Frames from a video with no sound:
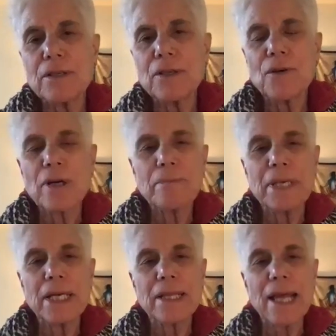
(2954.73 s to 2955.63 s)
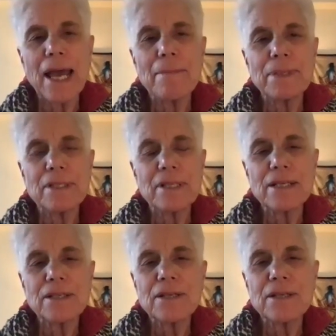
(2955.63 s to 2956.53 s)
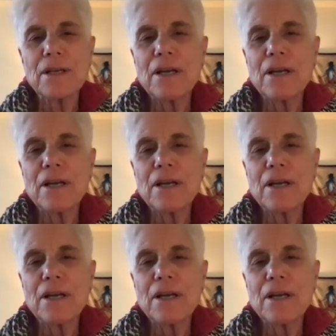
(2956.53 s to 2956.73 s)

New York being the epicenter